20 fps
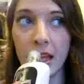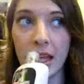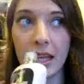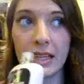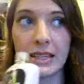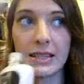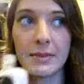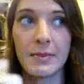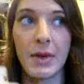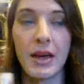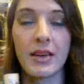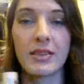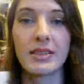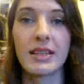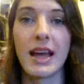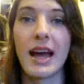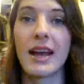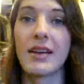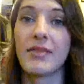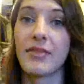It smells
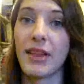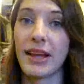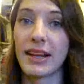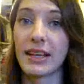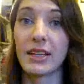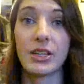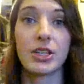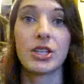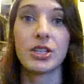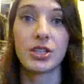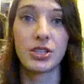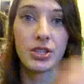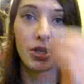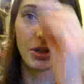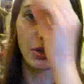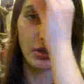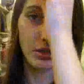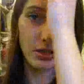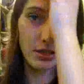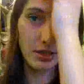kind of like a
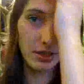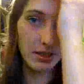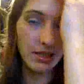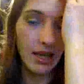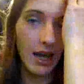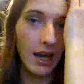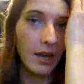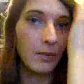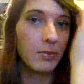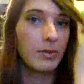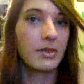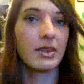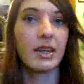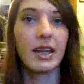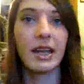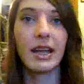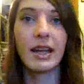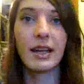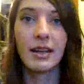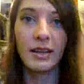dessert type
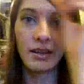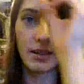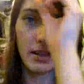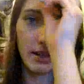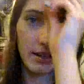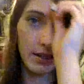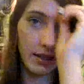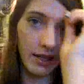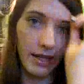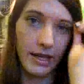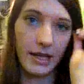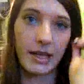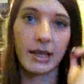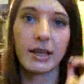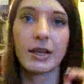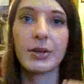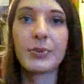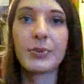thing, like,